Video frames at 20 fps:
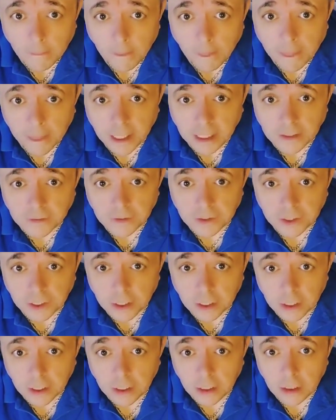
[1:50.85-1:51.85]
Thanks for
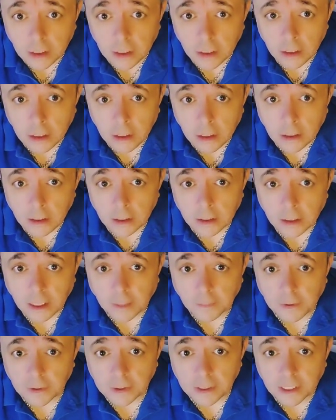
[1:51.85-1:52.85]
sharing. Keep
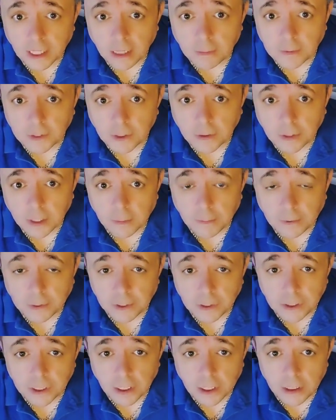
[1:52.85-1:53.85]
those taps going, I
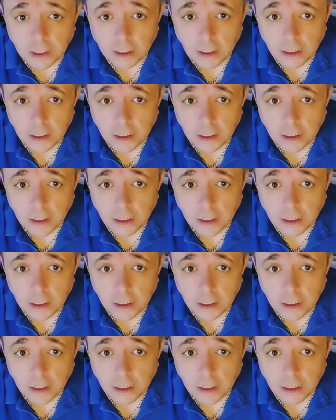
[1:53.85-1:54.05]
appreciate it.